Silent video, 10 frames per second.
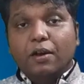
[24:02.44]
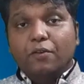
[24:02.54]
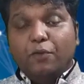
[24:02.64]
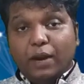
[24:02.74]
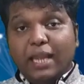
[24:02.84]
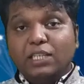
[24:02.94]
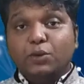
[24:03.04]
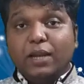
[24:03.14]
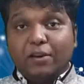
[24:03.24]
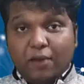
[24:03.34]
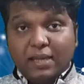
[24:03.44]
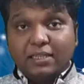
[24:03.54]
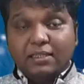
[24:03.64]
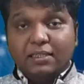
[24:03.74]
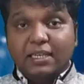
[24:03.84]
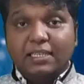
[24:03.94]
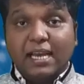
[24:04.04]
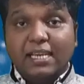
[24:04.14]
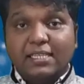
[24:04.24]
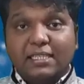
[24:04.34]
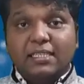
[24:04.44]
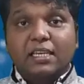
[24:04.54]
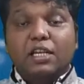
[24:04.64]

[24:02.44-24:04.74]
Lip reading: For 8 you can write it as